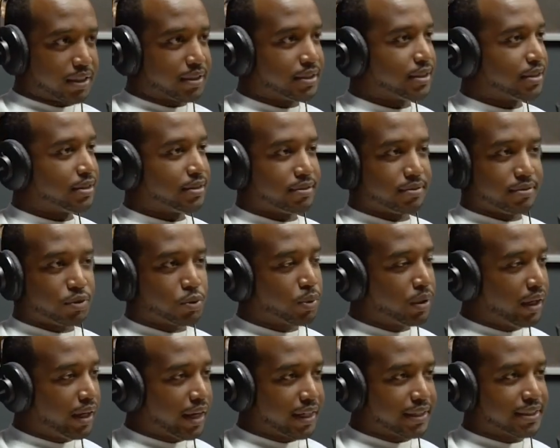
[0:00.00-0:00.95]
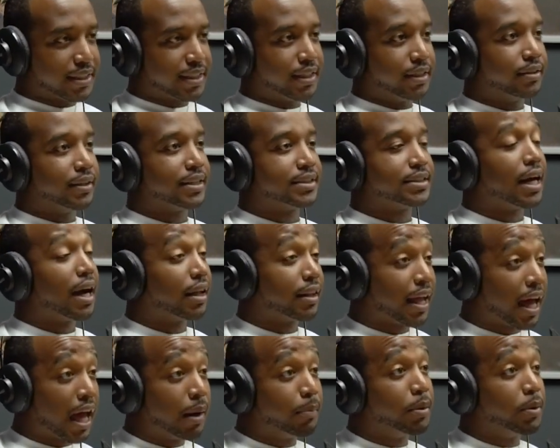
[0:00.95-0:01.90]
It's 2019. That's how a
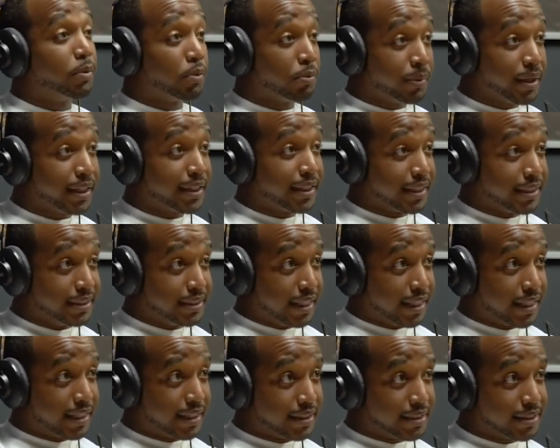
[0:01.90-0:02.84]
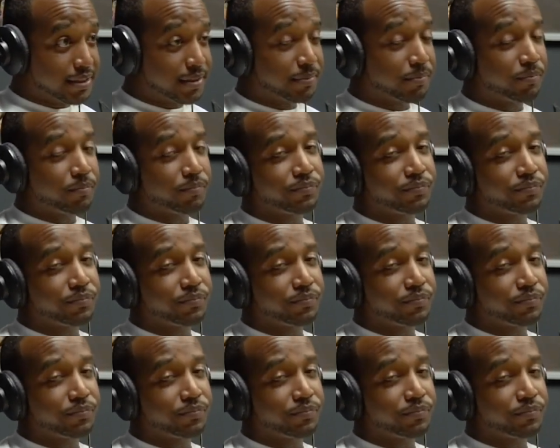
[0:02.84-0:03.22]
lot of people meet these days. Facts.